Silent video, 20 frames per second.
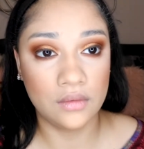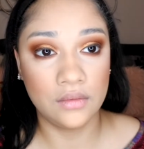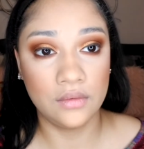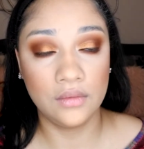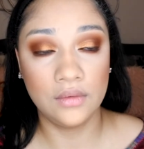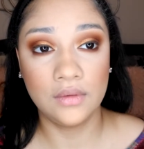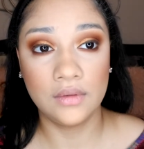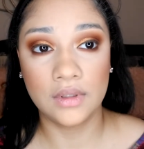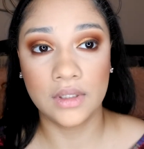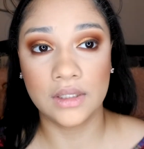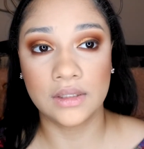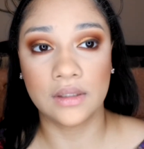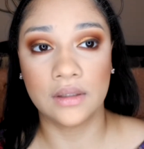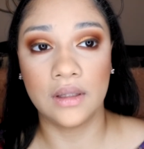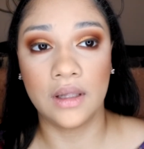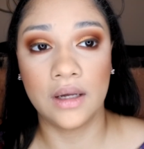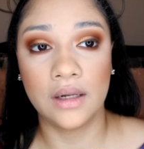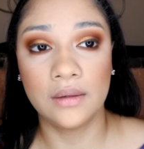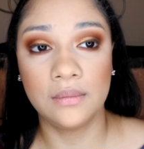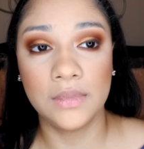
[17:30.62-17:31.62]
Ooh, that's a
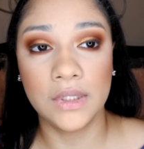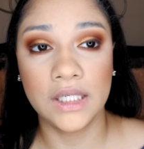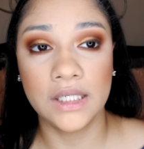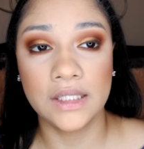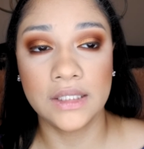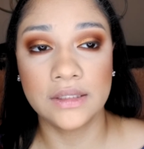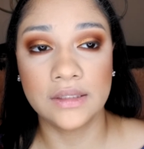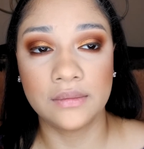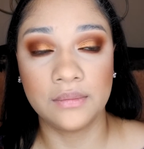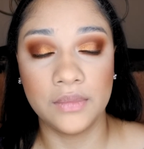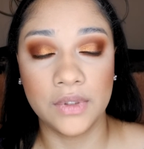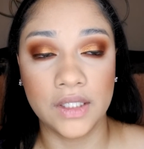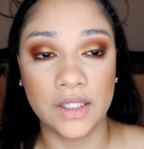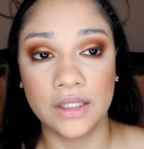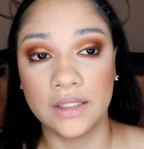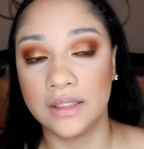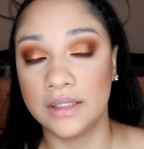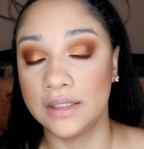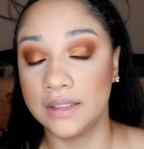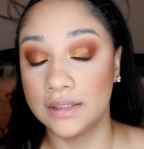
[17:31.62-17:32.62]
lot of blush,
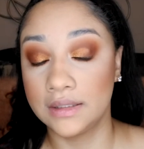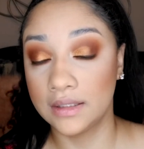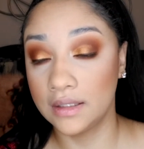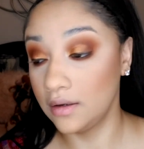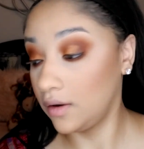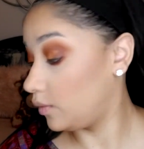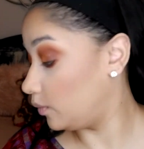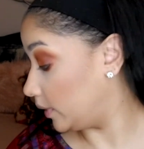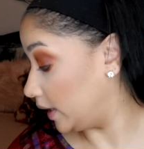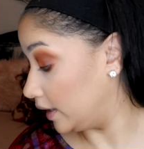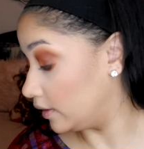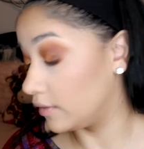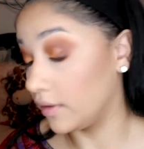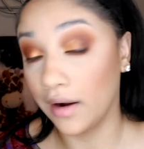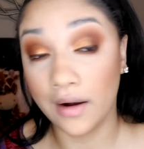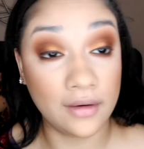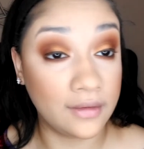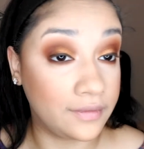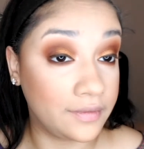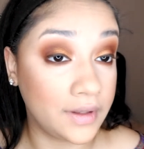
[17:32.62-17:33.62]
but it's gonna wear
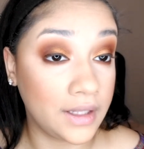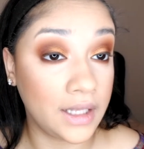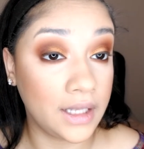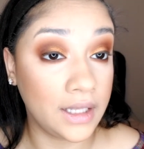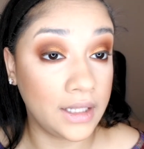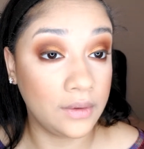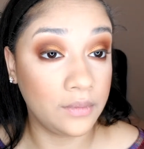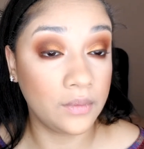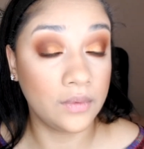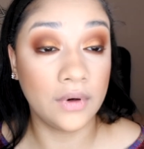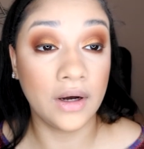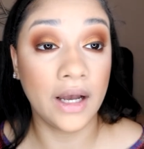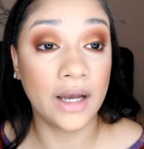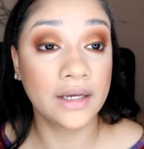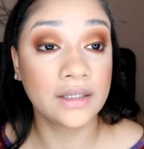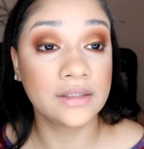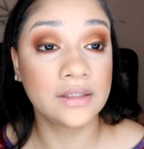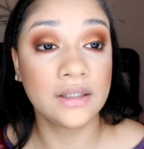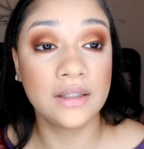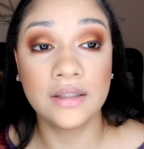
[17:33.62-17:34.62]
off well,
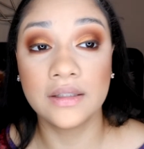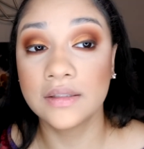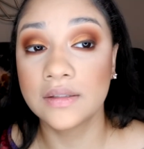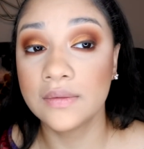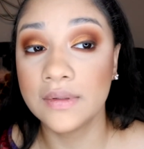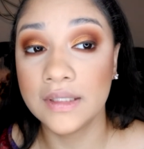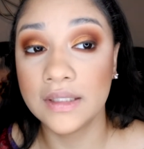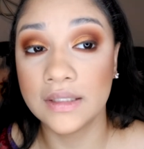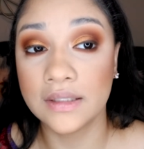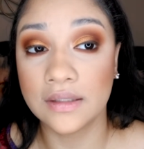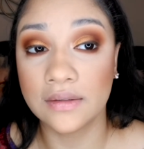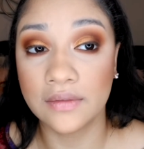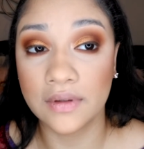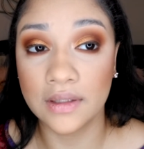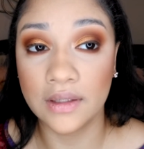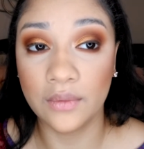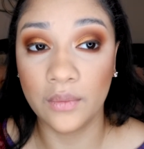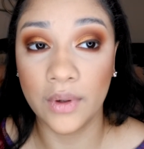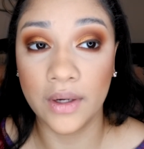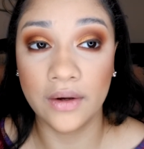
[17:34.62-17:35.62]
actually this one doesn't
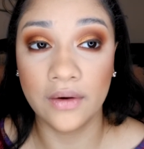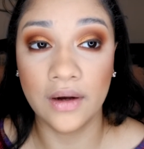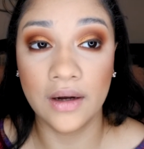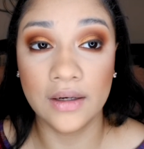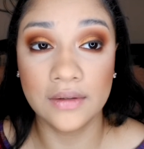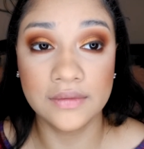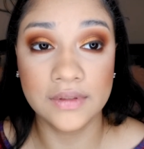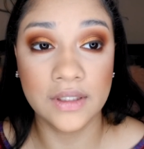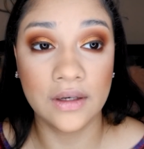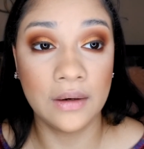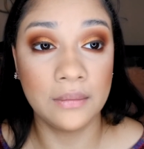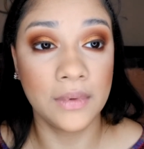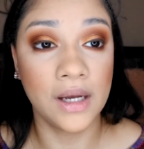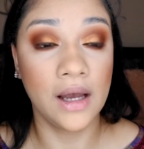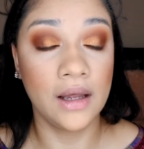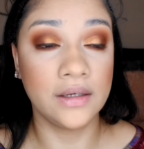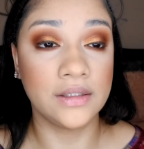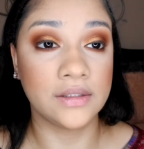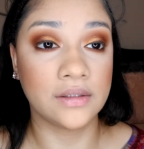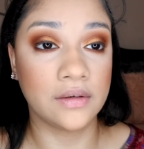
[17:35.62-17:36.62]
really wear off, so I'm
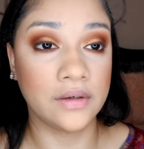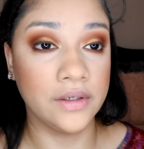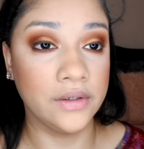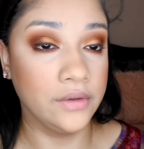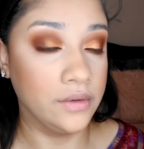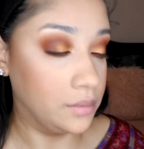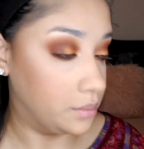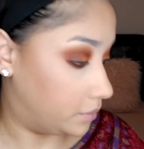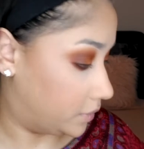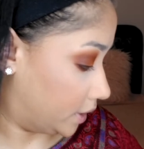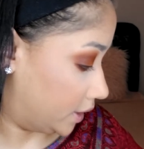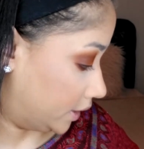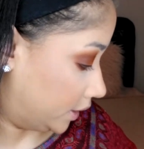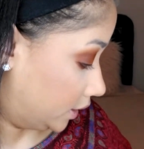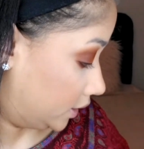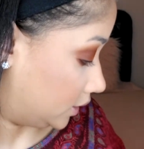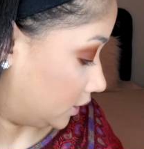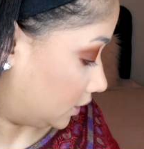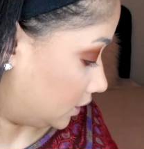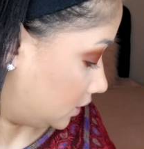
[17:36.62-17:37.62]
kind of screwed,
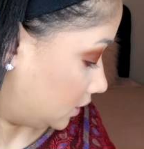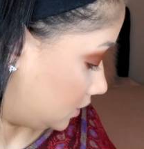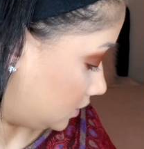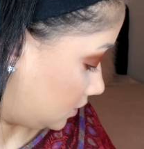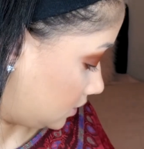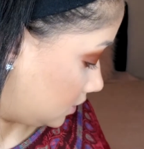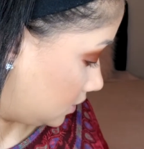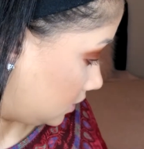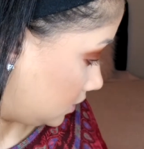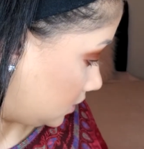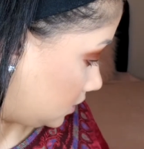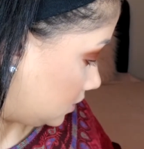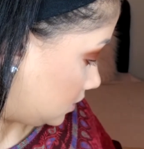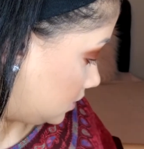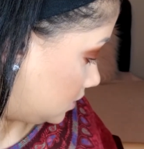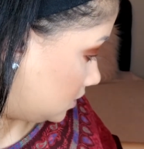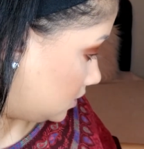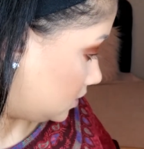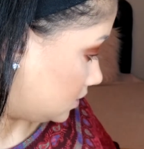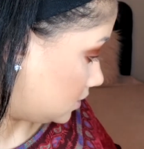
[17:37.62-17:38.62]
but
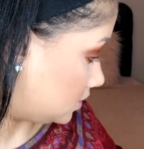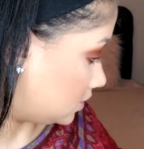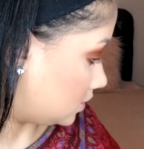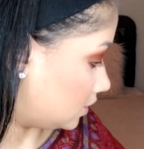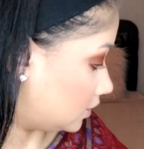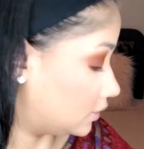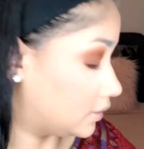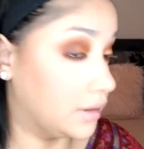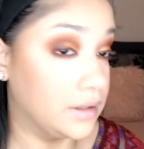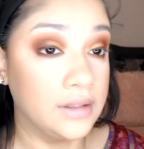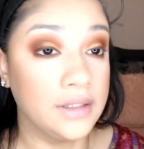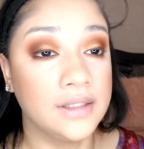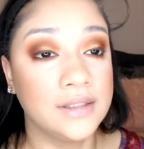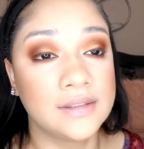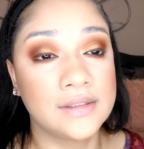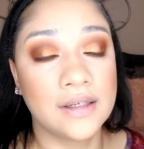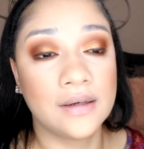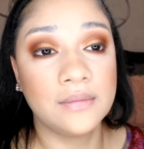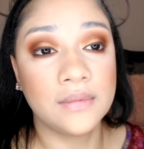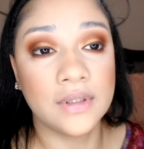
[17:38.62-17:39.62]
hold on, there's
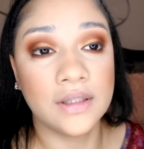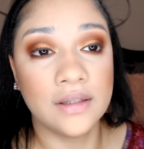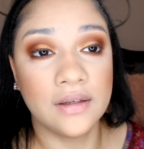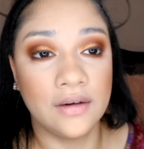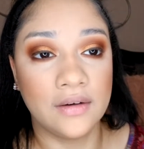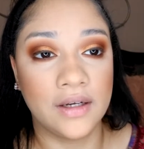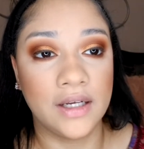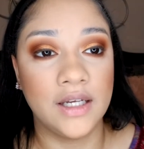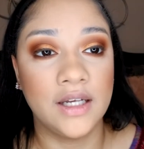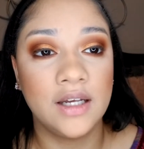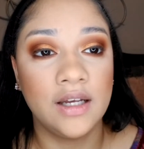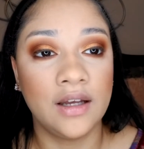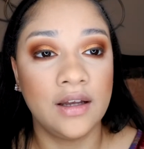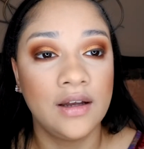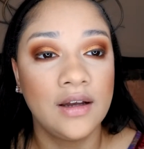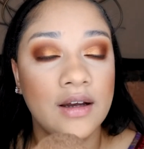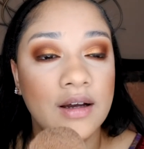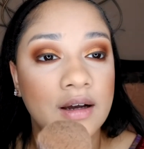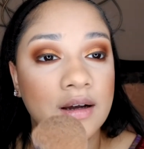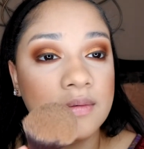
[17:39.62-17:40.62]
some, okay.
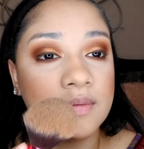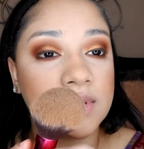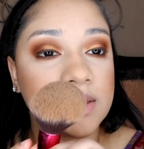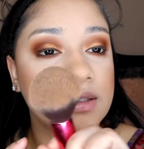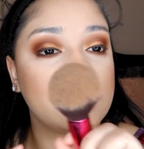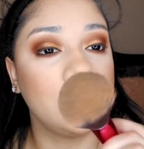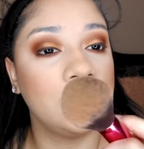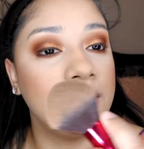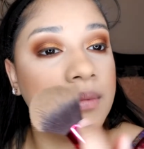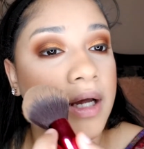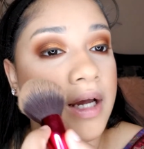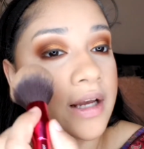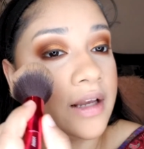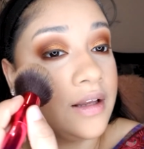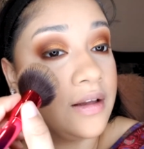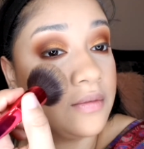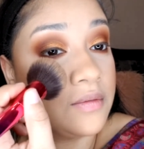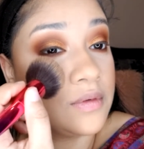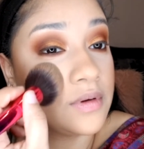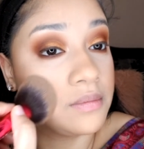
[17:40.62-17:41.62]
I'm gonna just go back
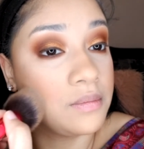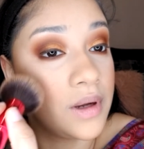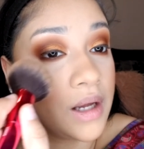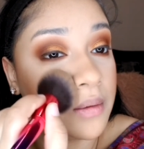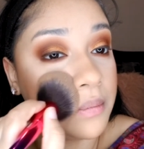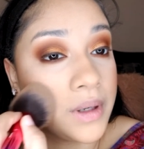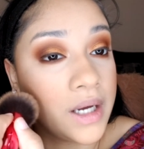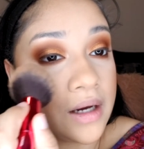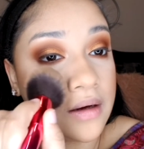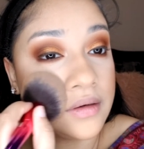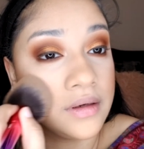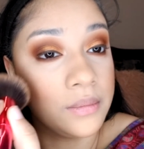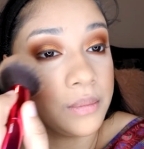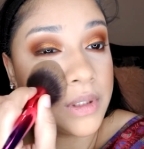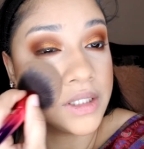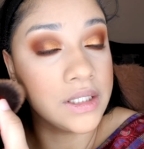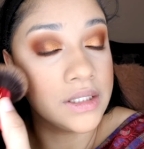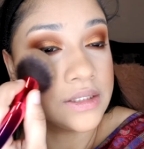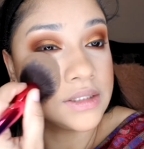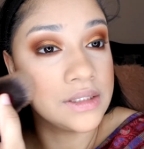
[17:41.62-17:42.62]
in with my powder
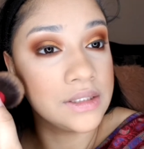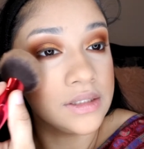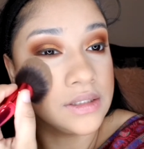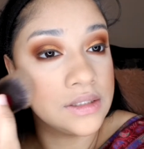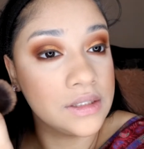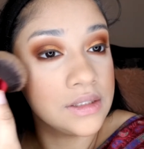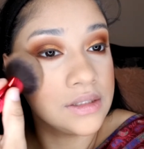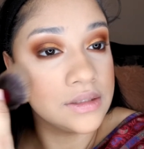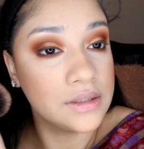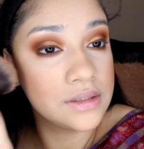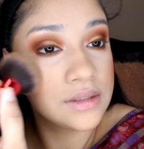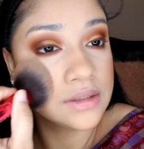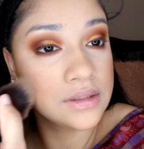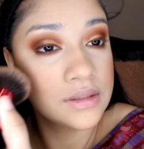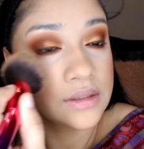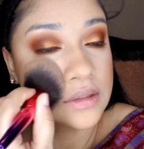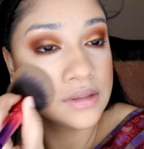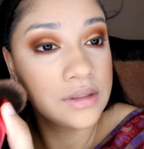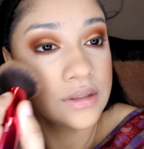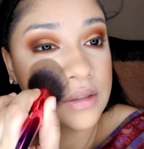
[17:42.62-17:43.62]
brush and
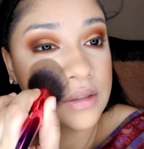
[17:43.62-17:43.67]
just